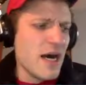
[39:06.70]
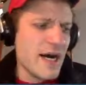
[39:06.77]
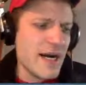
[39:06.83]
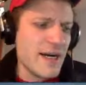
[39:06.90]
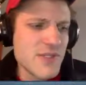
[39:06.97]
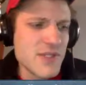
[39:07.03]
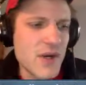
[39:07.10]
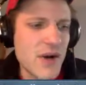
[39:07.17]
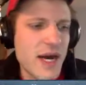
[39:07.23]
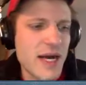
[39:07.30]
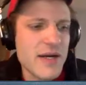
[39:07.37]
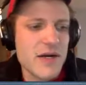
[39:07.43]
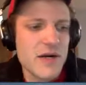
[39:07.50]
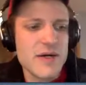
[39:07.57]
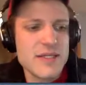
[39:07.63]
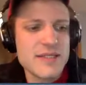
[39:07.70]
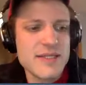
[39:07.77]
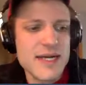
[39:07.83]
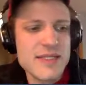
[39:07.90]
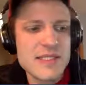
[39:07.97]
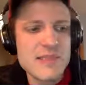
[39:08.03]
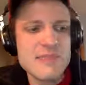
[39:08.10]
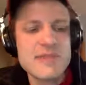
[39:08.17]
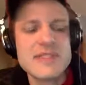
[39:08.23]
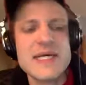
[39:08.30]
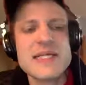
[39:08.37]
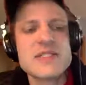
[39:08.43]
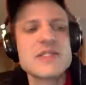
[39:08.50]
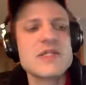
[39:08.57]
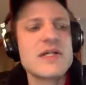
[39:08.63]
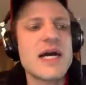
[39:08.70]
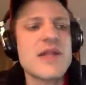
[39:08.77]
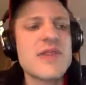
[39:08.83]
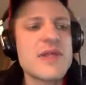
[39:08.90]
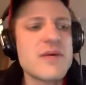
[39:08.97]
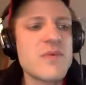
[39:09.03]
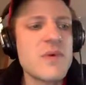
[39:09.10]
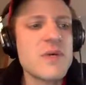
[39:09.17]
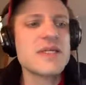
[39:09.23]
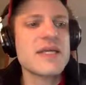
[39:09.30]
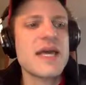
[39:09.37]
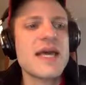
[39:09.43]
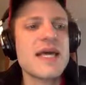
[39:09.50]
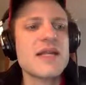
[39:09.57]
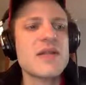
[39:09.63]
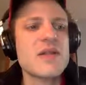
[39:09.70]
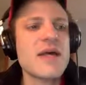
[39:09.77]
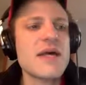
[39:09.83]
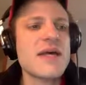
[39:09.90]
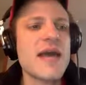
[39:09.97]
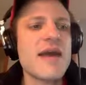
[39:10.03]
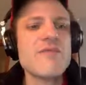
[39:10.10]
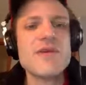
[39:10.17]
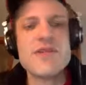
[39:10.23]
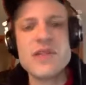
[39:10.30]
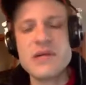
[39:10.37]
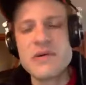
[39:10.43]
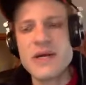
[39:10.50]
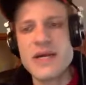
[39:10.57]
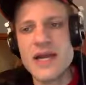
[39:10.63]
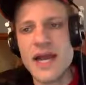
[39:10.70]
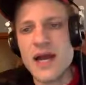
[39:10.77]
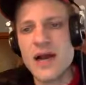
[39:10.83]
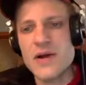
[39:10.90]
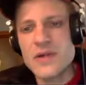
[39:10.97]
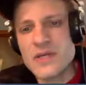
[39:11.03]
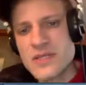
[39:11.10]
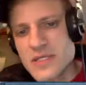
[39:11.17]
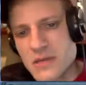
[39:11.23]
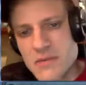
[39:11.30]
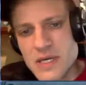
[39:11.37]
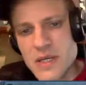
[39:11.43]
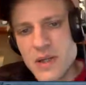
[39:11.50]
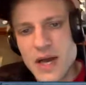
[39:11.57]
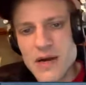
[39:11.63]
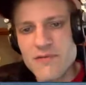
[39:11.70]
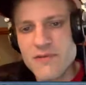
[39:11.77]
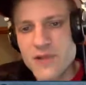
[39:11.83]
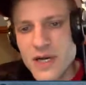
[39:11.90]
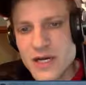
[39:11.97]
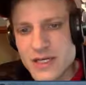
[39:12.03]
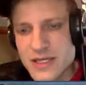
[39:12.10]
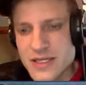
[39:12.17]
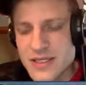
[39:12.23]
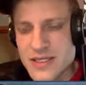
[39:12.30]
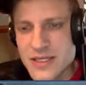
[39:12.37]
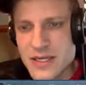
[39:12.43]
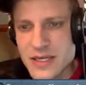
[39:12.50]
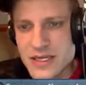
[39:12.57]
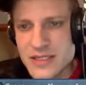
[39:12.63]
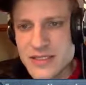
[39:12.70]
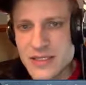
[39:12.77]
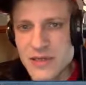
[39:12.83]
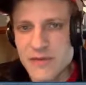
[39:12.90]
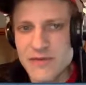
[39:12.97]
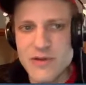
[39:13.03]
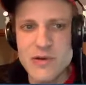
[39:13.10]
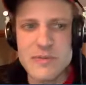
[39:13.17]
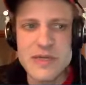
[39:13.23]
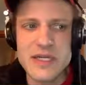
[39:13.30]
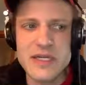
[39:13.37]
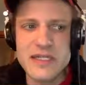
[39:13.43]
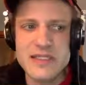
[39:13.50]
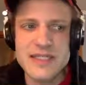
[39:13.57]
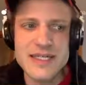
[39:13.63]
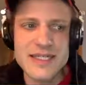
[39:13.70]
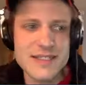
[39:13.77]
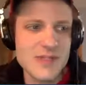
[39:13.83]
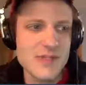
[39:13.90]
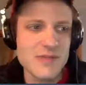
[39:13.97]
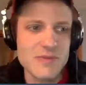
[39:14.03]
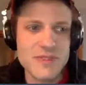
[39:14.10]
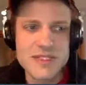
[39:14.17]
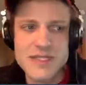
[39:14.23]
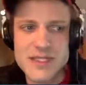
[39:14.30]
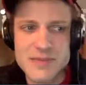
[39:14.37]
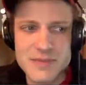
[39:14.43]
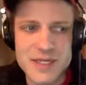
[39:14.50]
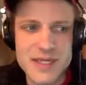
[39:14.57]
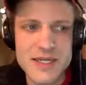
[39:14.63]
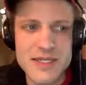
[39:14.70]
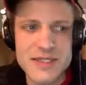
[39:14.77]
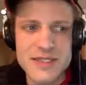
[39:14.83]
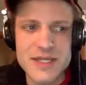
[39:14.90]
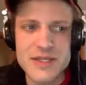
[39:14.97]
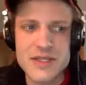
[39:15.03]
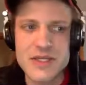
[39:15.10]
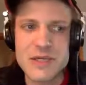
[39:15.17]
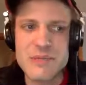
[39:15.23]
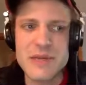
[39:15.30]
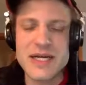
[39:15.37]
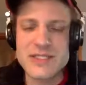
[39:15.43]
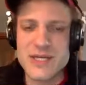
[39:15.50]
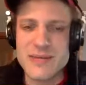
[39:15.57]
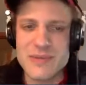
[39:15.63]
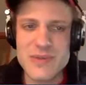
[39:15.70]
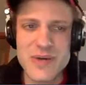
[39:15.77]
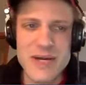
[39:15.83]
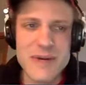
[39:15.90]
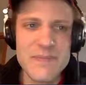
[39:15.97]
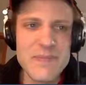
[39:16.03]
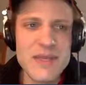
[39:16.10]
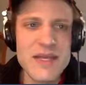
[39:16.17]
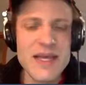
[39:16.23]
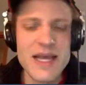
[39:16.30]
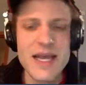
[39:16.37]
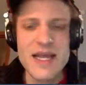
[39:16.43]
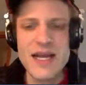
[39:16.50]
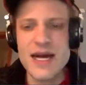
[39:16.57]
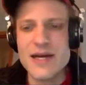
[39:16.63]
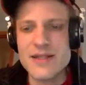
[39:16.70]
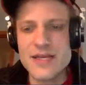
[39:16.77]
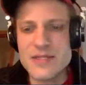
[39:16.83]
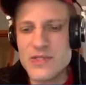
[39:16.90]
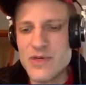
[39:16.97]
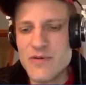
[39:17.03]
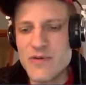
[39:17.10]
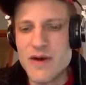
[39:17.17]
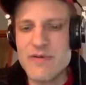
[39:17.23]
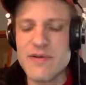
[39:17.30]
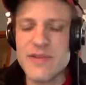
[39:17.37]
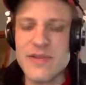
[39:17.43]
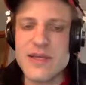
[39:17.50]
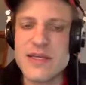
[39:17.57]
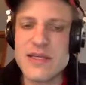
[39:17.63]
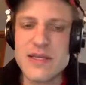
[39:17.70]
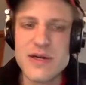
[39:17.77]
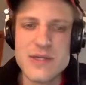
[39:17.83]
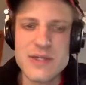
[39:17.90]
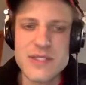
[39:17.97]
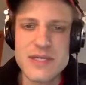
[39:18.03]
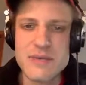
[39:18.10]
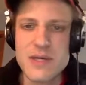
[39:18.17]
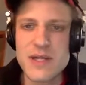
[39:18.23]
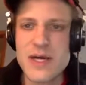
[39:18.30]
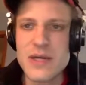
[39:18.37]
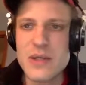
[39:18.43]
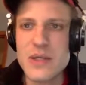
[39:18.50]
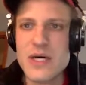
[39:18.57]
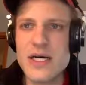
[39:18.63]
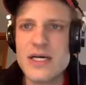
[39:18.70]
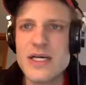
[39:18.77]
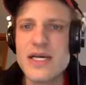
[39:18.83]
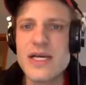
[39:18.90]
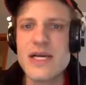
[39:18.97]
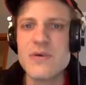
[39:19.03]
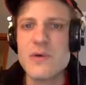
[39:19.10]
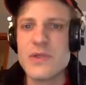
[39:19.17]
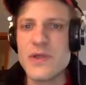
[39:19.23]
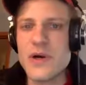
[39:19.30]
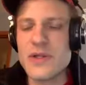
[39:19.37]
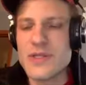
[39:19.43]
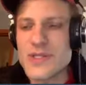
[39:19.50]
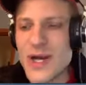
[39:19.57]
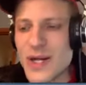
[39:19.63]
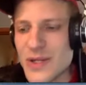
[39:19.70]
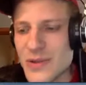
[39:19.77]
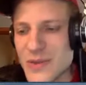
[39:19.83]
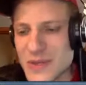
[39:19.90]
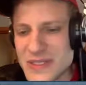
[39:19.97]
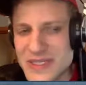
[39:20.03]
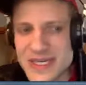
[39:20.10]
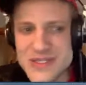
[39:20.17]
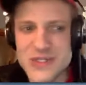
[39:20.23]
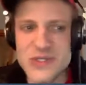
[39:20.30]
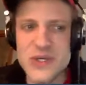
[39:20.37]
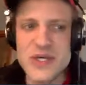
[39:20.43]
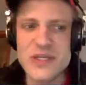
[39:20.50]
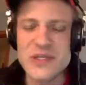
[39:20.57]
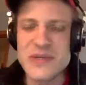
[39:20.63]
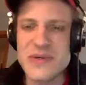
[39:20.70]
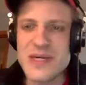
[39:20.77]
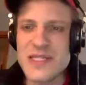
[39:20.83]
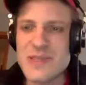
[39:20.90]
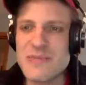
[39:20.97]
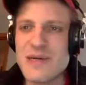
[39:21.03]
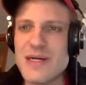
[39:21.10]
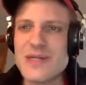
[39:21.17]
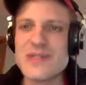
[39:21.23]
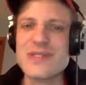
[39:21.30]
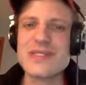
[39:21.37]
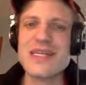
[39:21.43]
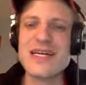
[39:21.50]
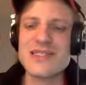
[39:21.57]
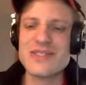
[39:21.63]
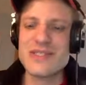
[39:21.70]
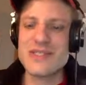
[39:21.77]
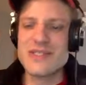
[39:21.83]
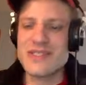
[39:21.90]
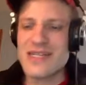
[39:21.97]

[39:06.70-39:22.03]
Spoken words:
So I don't know. It's got some potential. I think once again, like everything right now, there's going to be a lot of luck that's going to need to float me into day 2 because I'm going to need to get the good matchups, right? And that's true for everything. There's going to be a lot of luck with all these Hollow One decks drawing the right spells and not just